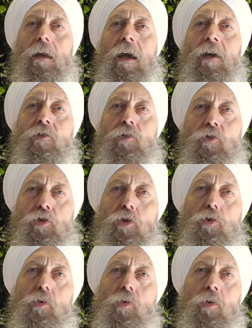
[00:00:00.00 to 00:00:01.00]
and to
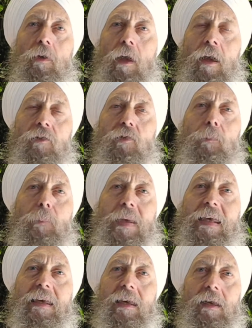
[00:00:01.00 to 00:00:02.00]
do and to
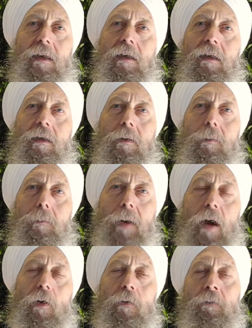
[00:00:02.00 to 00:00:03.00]
be
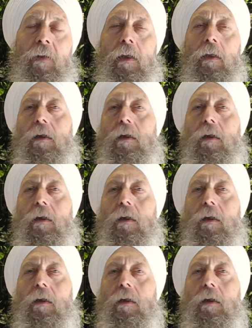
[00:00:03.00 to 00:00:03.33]
powerfully,